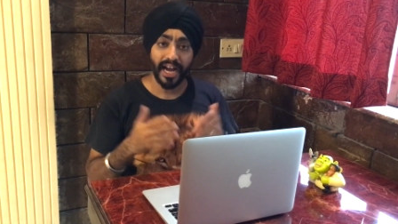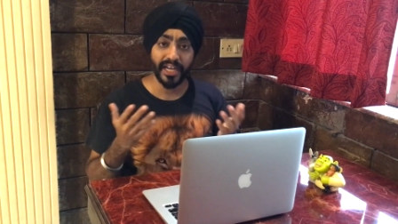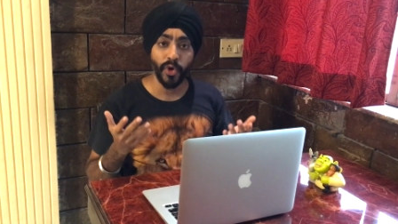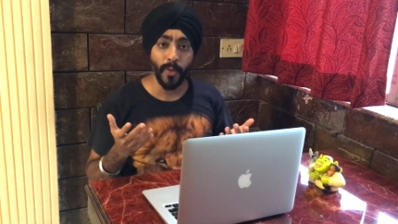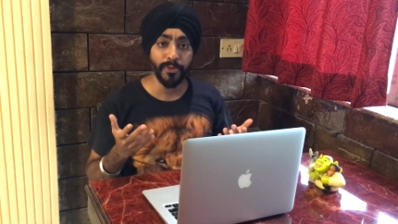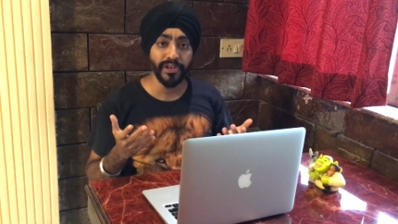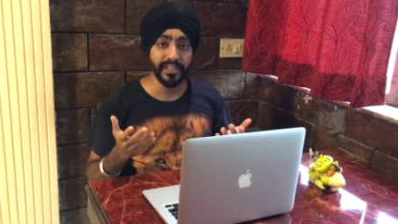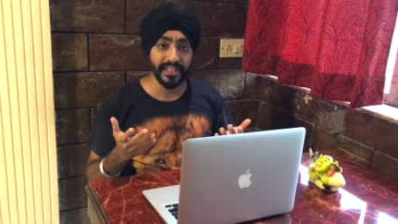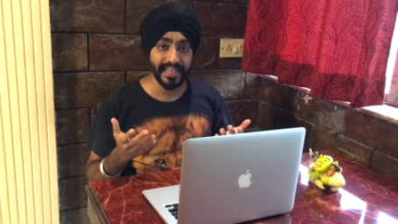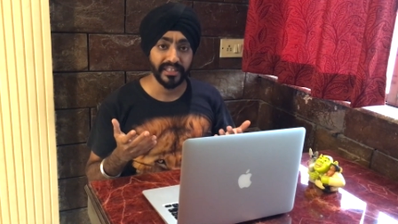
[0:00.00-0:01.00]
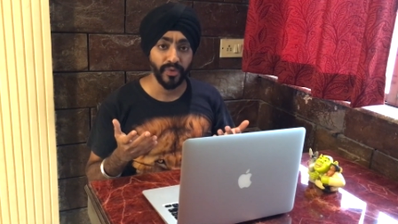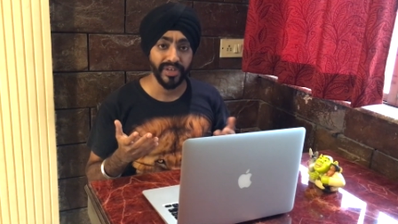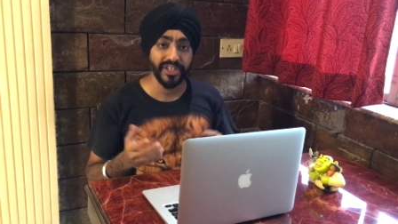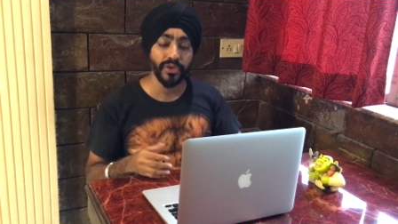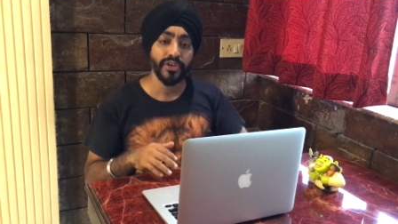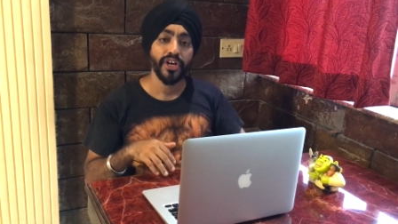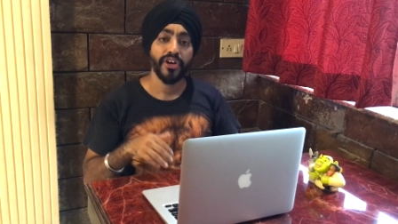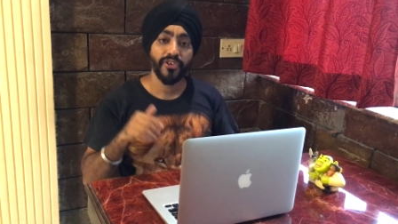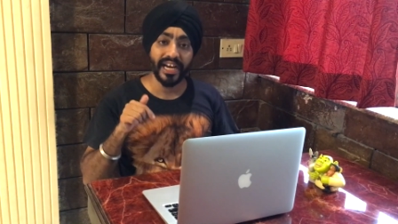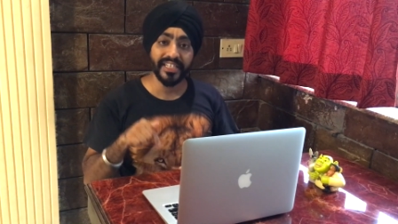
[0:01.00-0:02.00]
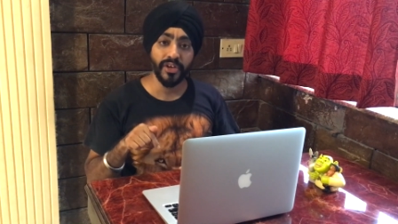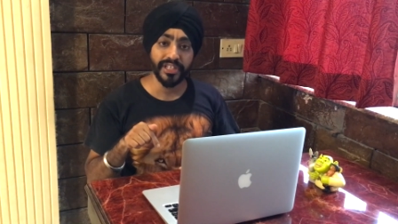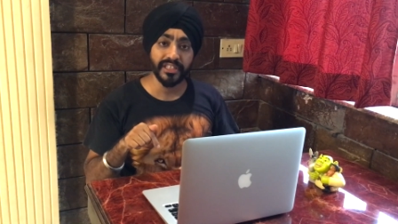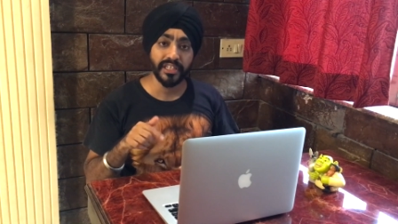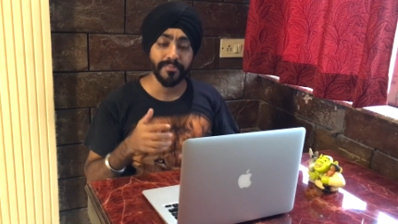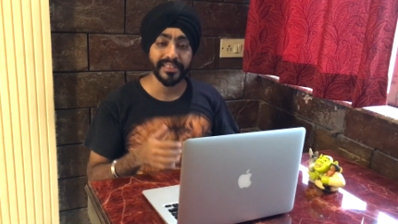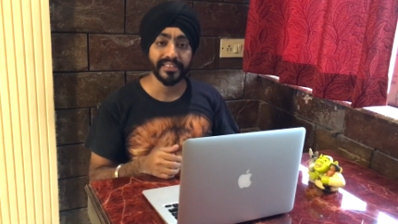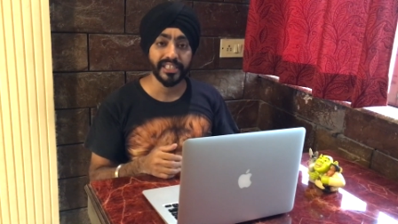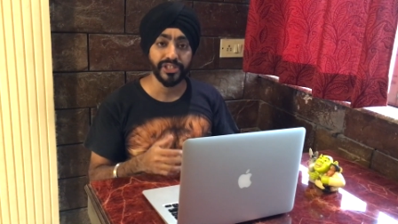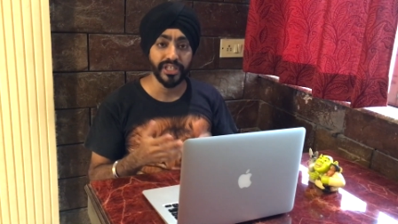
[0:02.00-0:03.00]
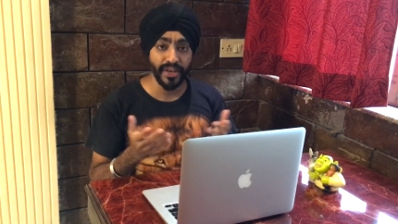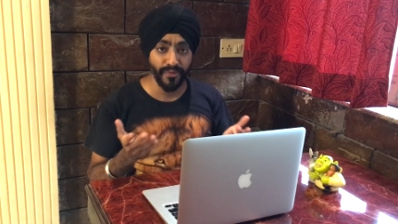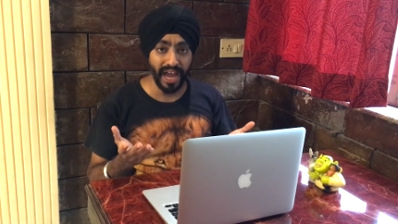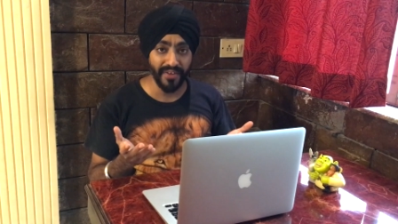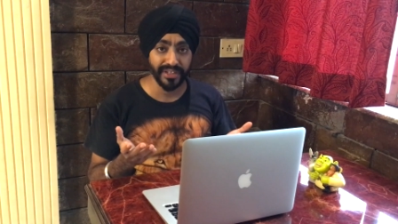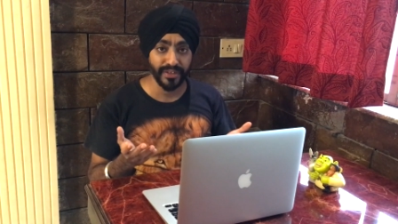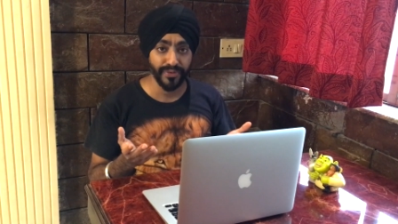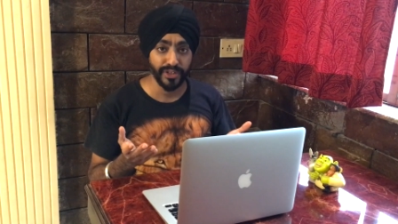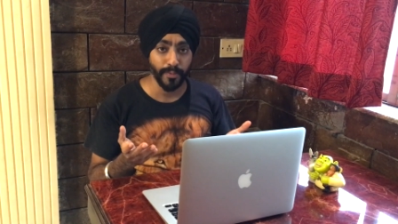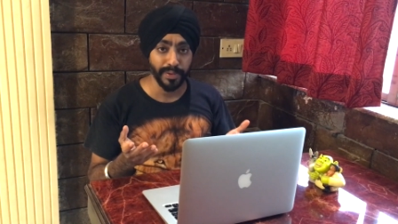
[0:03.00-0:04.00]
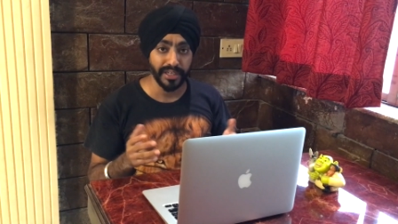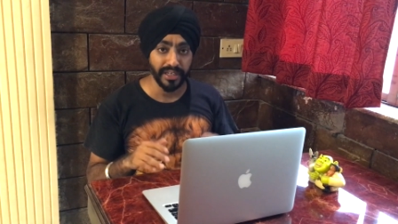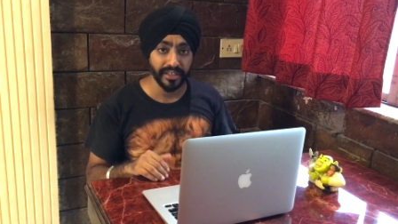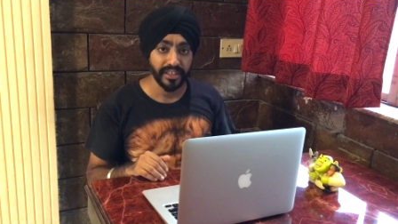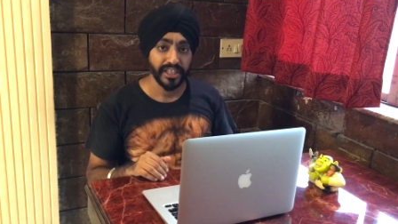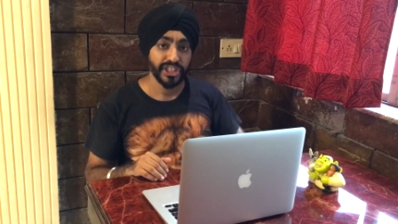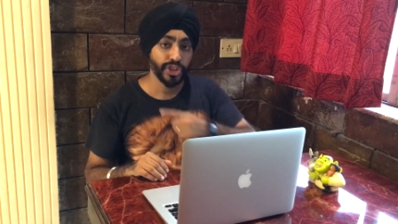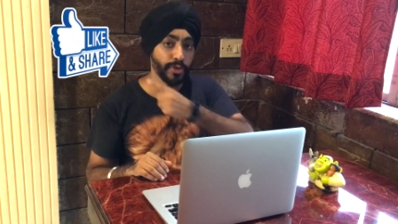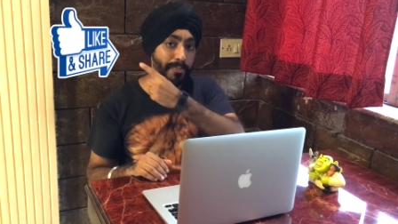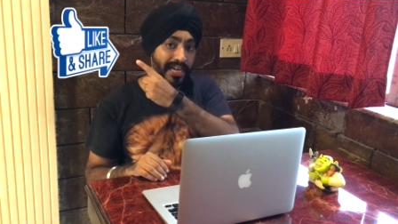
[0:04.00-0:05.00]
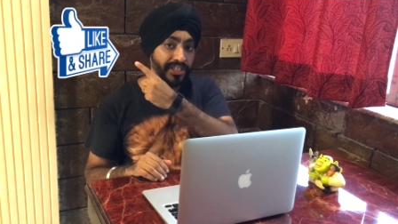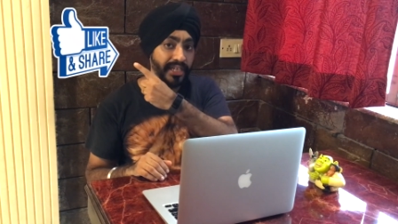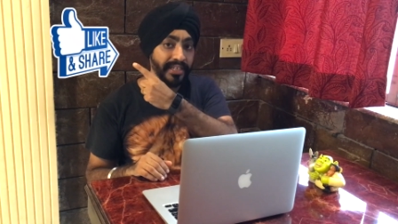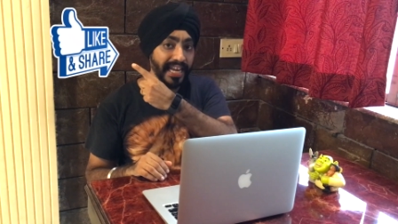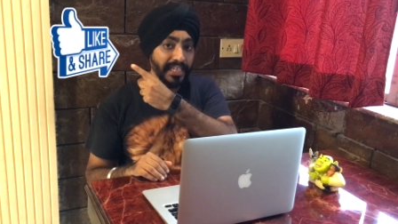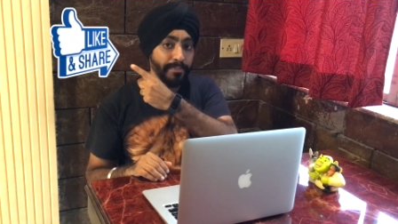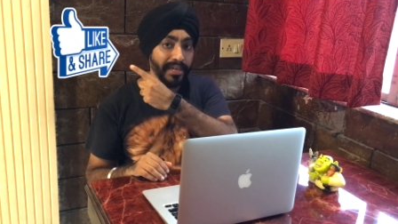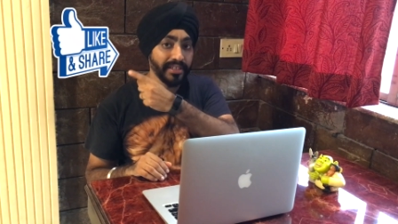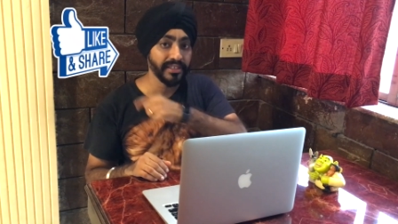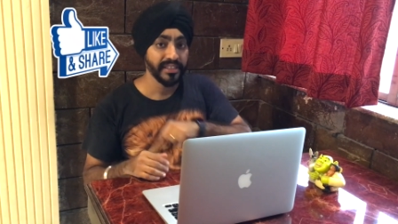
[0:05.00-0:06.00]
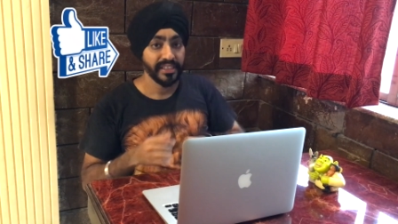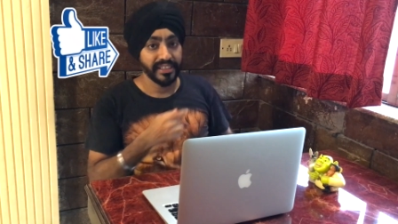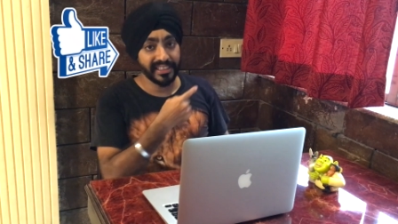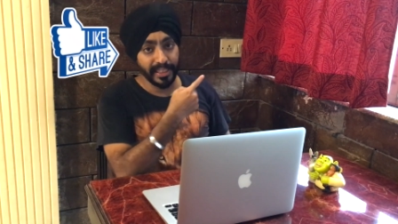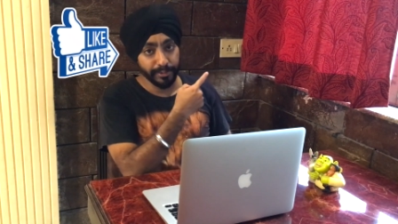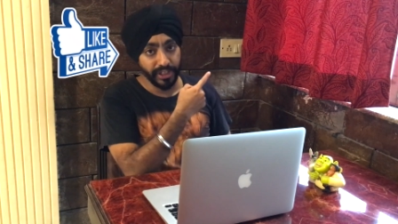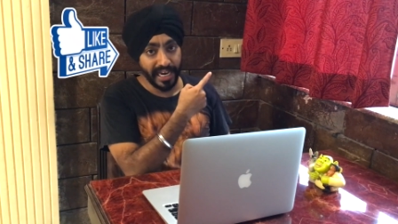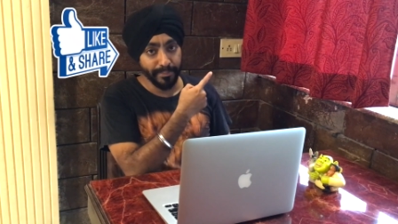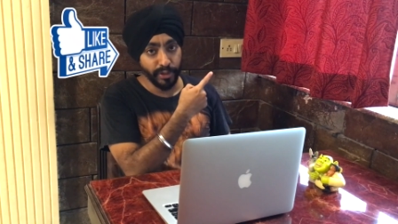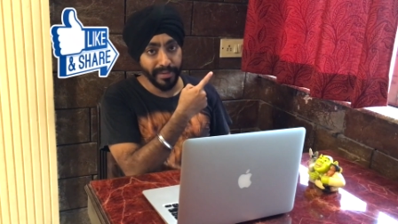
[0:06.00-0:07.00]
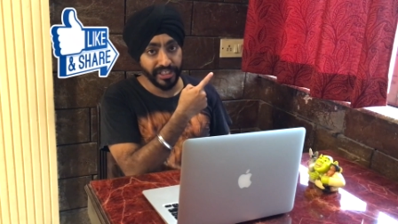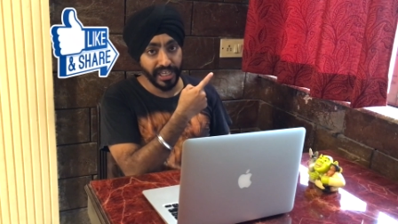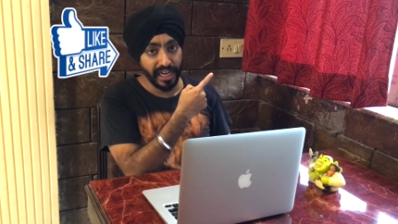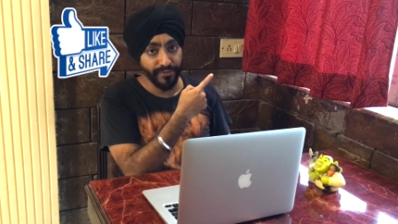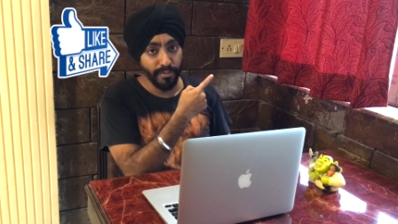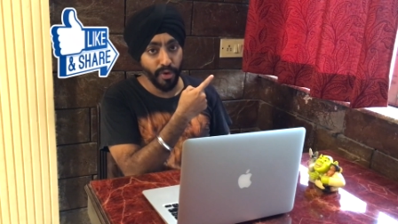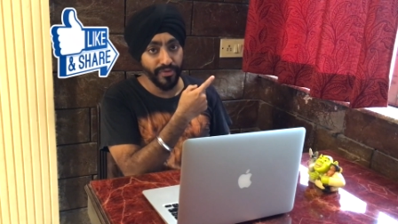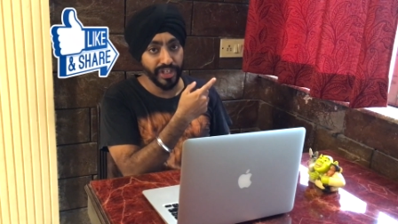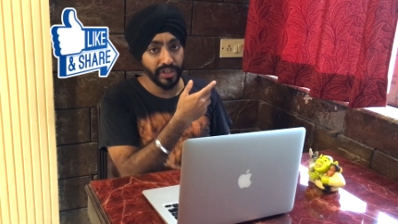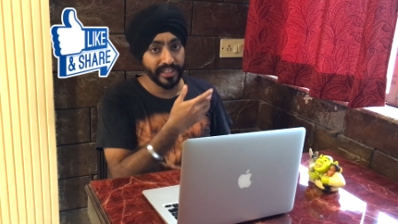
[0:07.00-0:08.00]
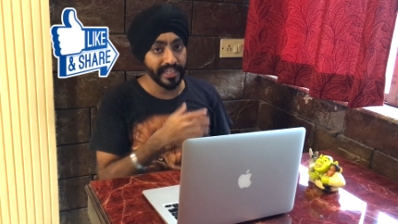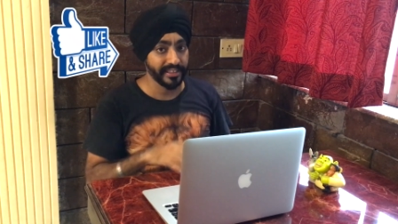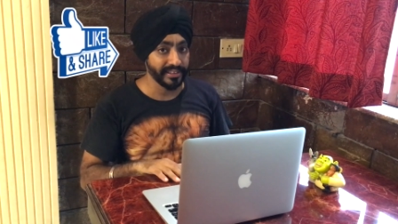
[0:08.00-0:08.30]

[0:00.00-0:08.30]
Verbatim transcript: I hope you really liked the video. Write down in the comment section if you have a different opinion. Smash that like button. Subscribe to my channel for more videos like